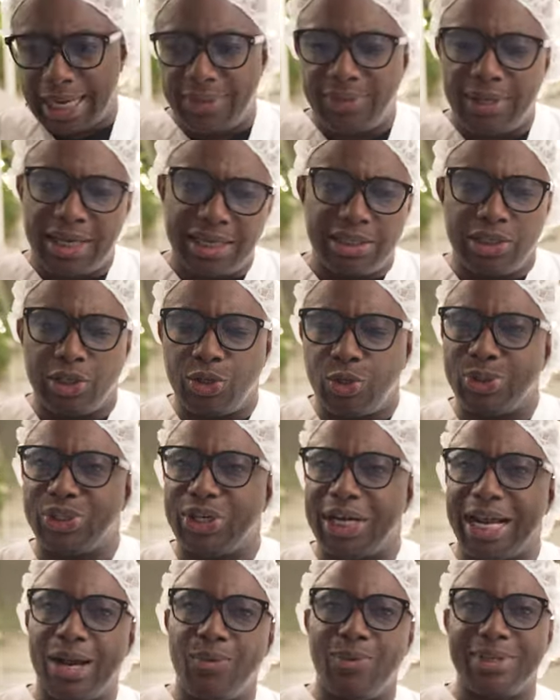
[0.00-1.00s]
And the
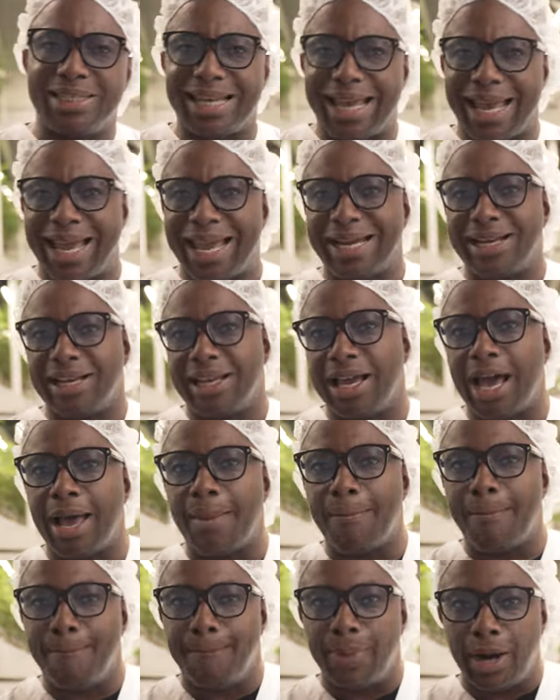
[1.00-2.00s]
institution I was at
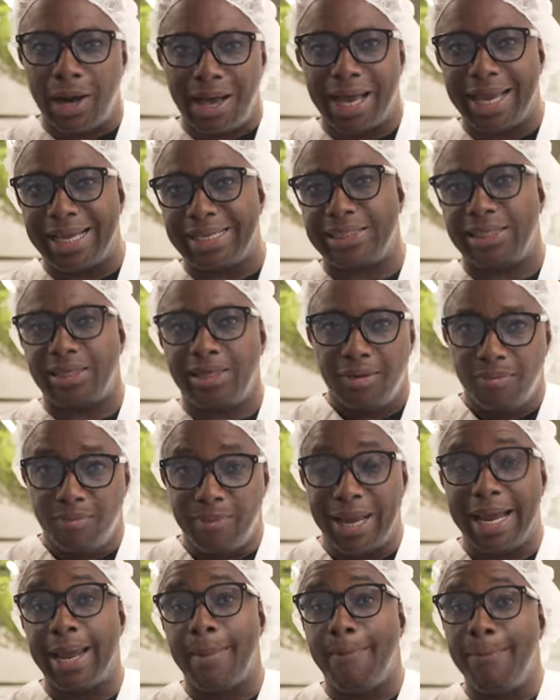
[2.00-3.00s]
got bought
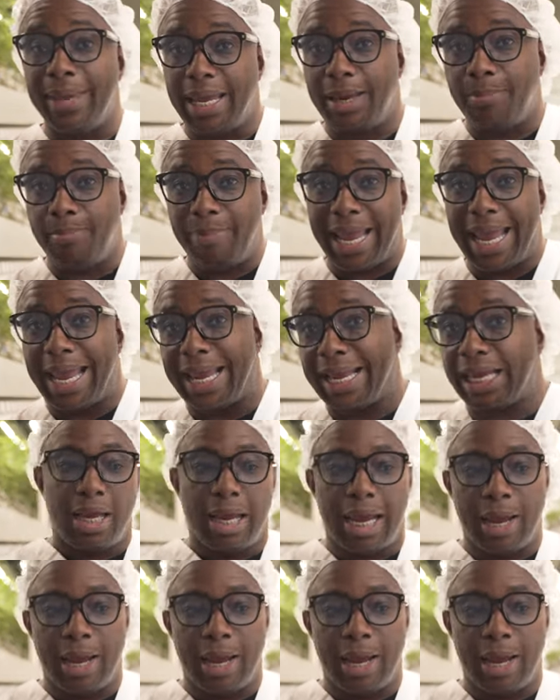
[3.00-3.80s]
by a big bank.